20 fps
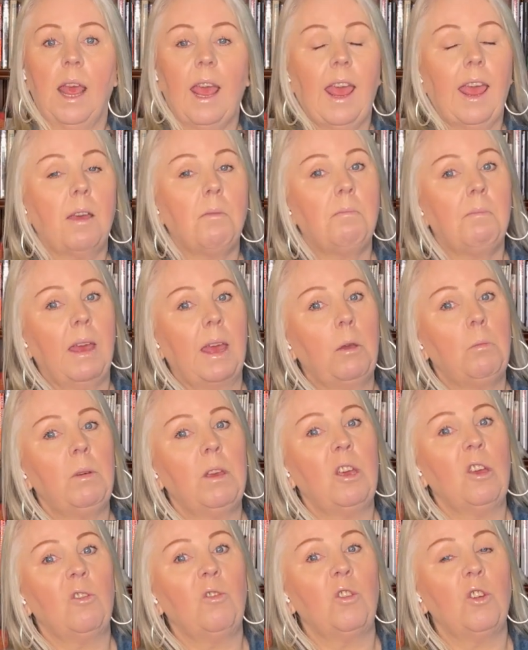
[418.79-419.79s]
And
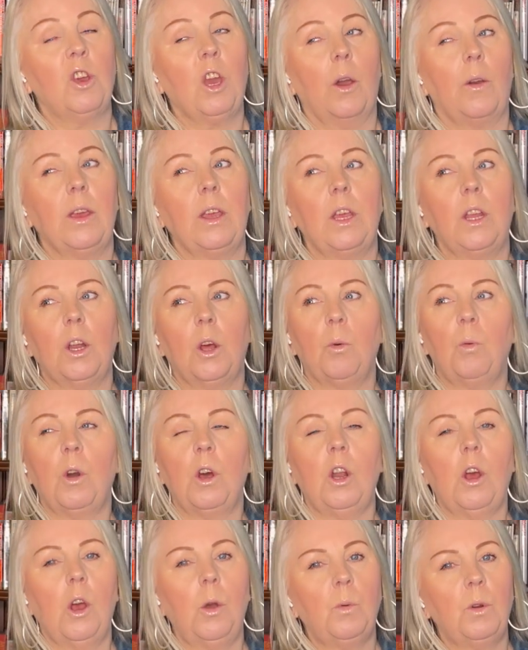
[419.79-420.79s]
maybe if you're going, you know
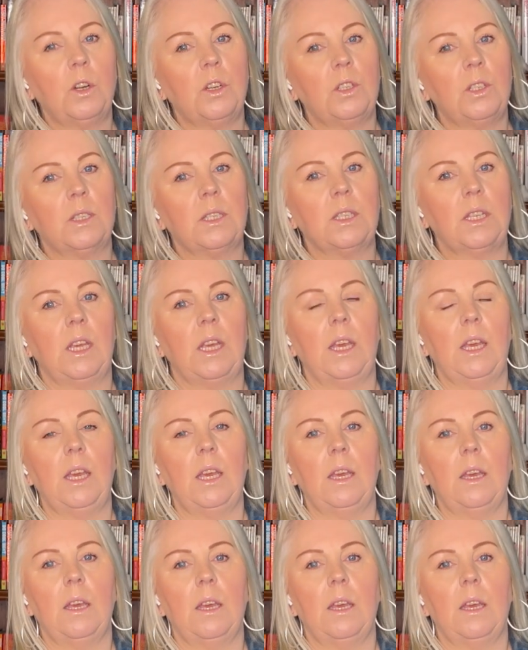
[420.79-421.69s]
what, I want to just hear.